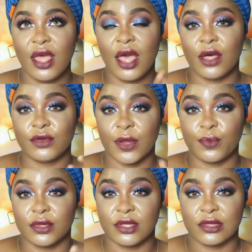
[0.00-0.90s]
how do I
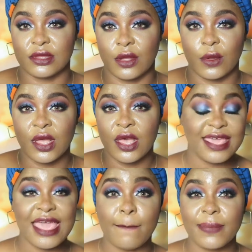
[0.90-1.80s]
put this now,
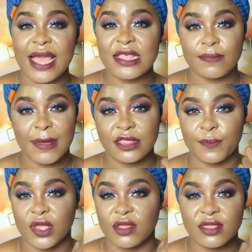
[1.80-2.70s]
it applies matte,
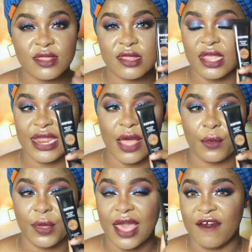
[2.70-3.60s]
but it doesn't stay
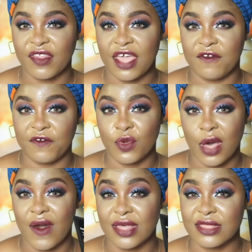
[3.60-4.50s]
that way after a few
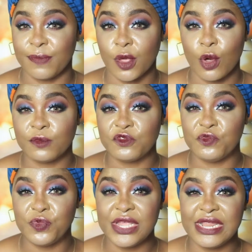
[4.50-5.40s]
hours. It becomes
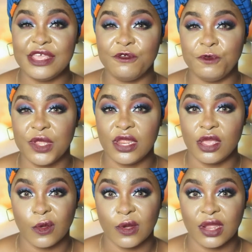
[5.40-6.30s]

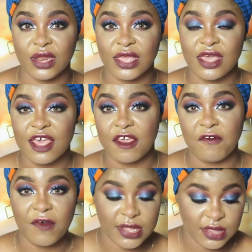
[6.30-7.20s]
really oily. In
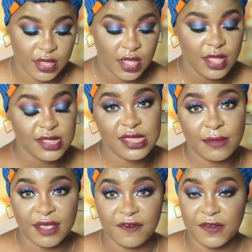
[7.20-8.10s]
fact, see
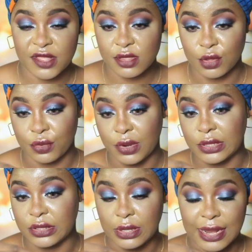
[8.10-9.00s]
my face already,
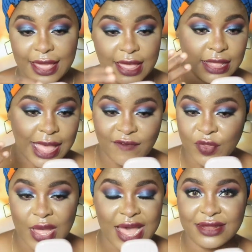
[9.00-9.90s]
like I've
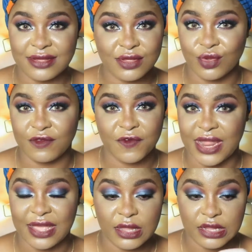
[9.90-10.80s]
not had it on for
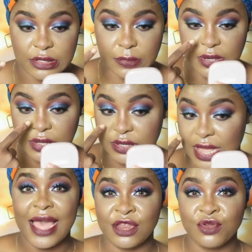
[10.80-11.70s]
like 30 minutes. I know